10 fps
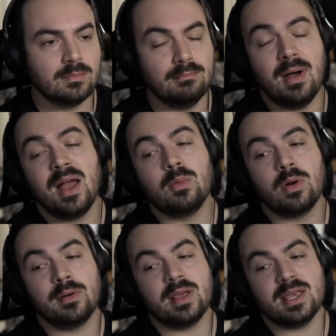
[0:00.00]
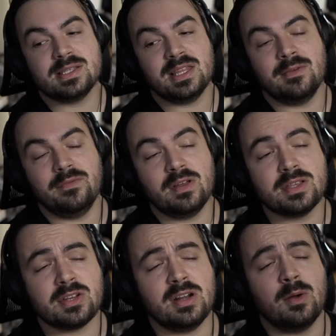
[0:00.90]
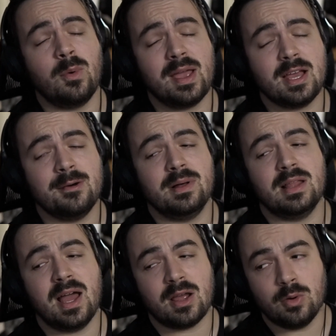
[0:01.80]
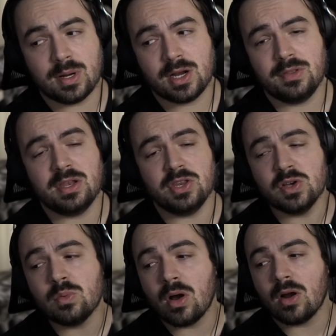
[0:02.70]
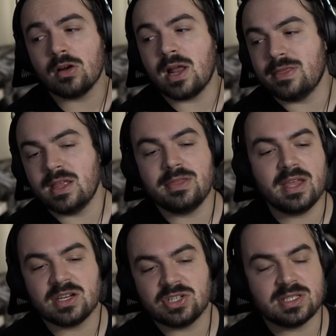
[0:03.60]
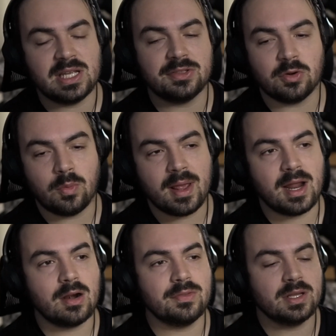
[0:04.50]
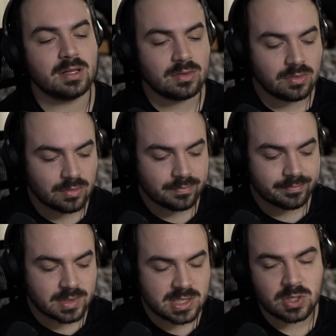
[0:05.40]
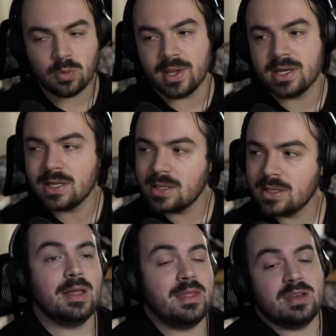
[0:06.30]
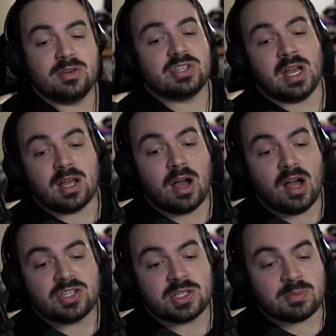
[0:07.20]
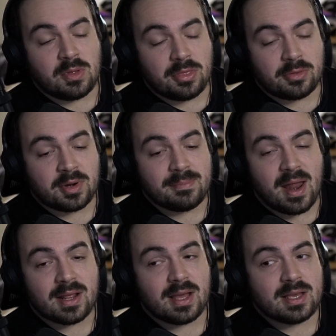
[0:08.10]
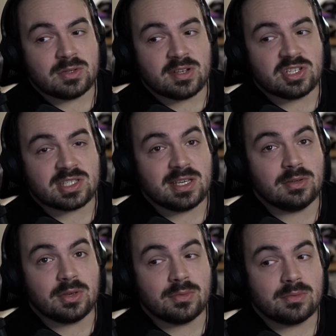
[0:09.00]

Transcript: My worry is that the villains are gonna wake up a lot quicker than you are, and then they just eat their way out of the little squid, and then you're just unconscious with three bad guys who could just kill you.